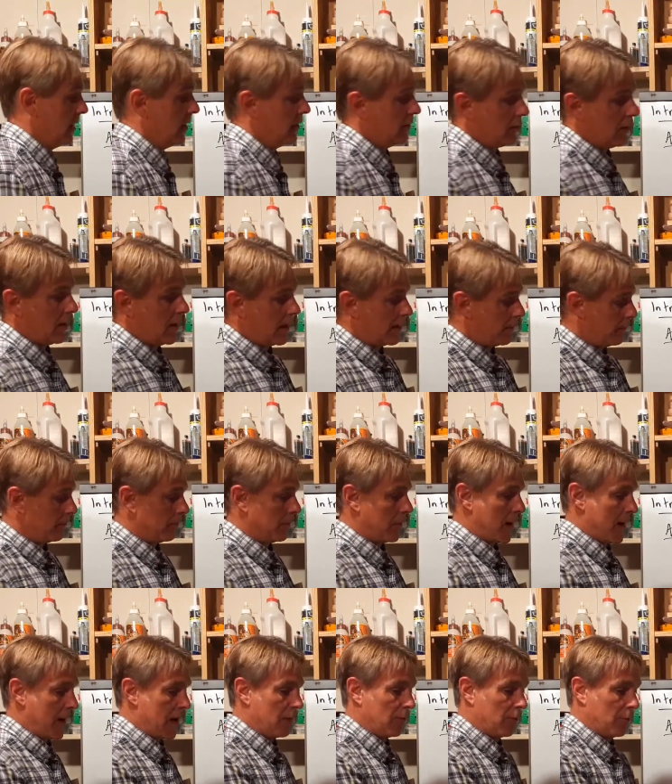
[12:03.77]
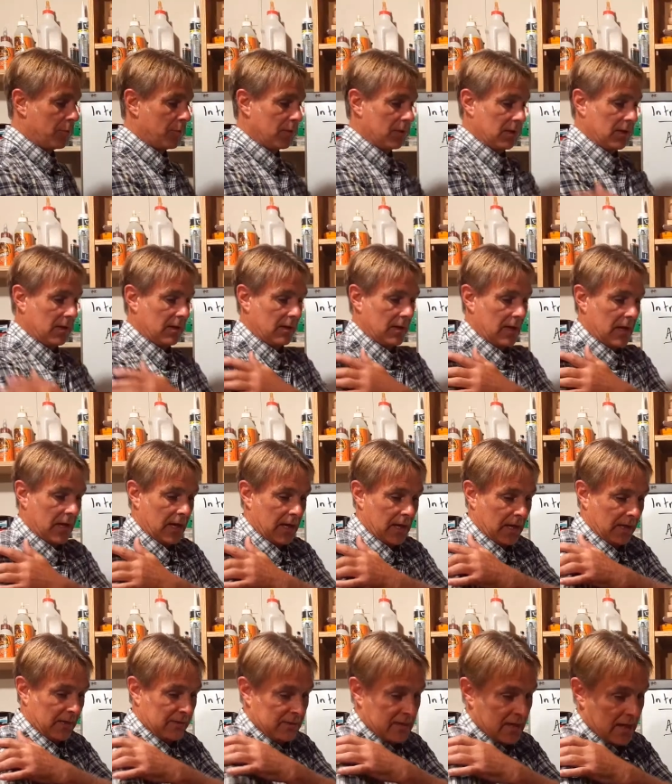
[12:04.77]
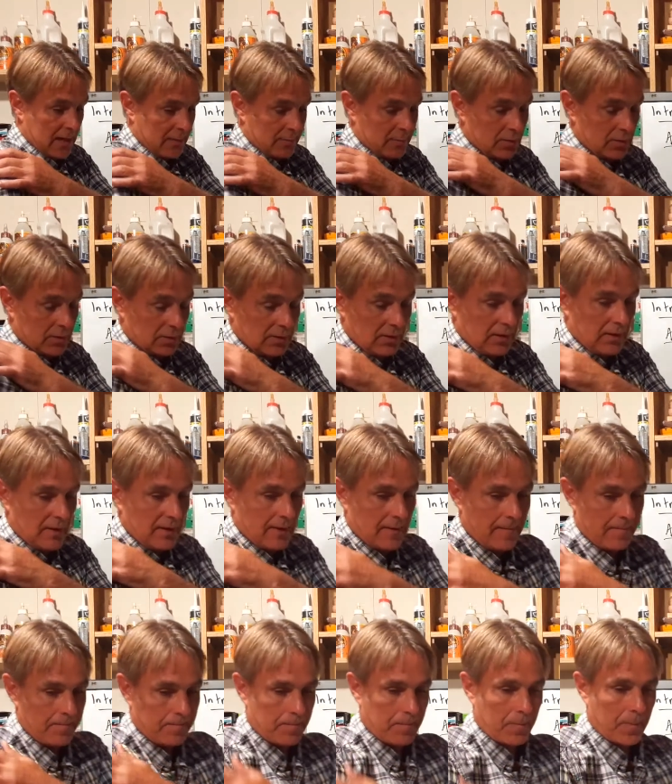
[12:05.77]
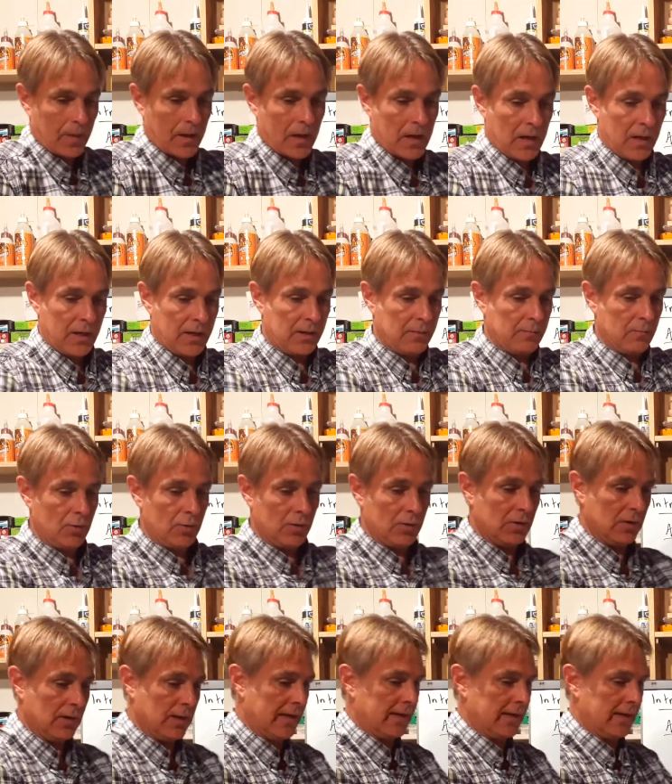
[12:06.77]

So I will put an example in Moodle.